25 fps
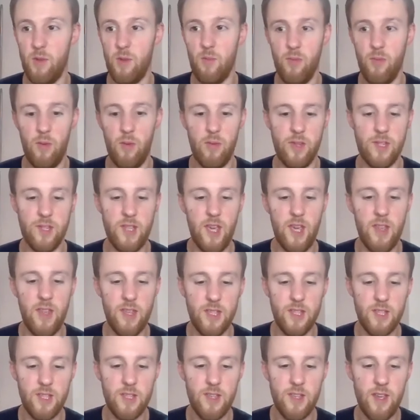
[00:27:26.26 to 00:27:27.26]
knows it
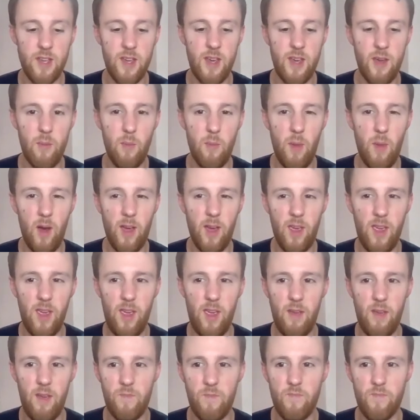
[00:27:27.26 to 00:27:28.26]
needs to go and find more food.
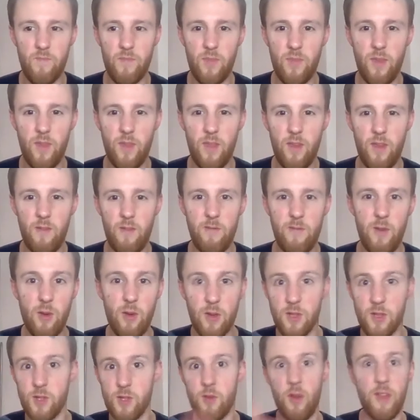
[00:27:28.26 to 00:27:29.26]
So
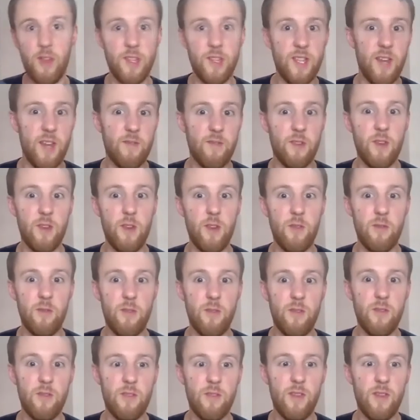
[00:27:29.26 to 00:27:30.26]
I could
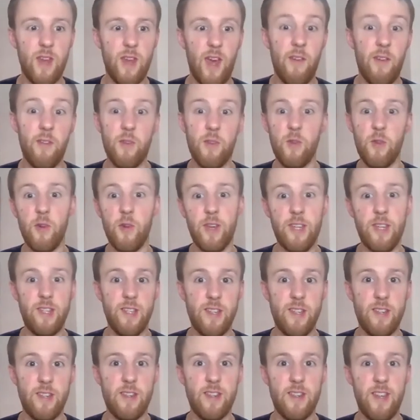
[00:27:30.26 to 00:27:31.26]
argue, I could
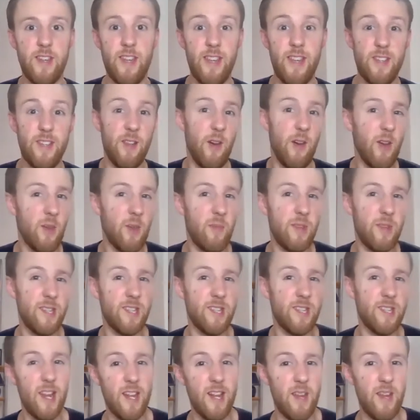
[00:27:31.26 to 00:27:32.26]
probably say this,
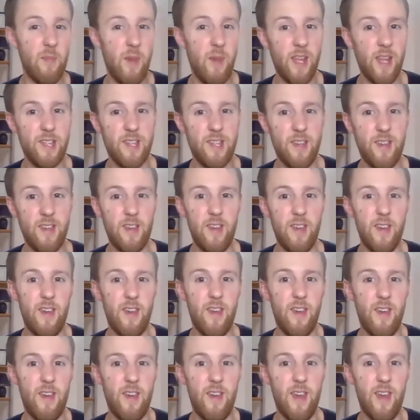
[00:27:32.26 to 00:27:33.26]
my
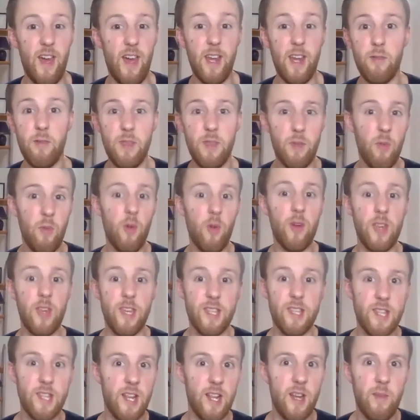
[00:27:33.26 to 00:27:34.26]
focus throughout this
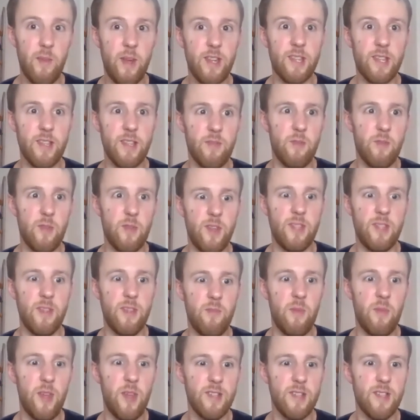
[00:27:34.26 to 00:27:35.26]
afternoon, having
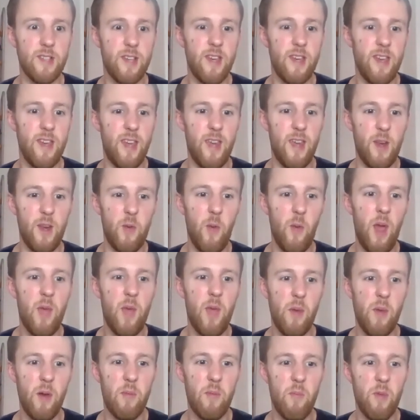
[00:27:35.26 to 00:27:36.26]
not eaten, is
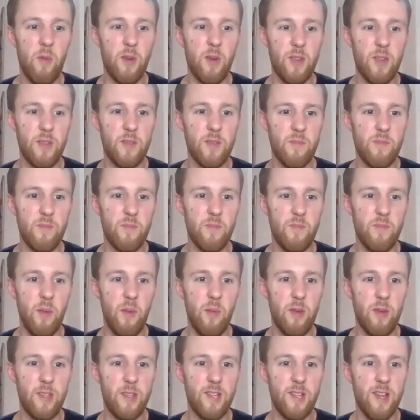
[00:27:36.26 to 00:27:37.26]
arguably slightly
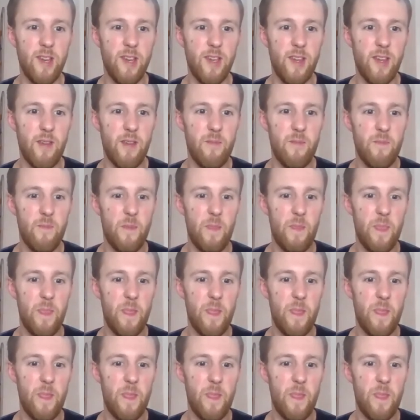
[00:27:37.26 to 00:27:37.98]
better. I know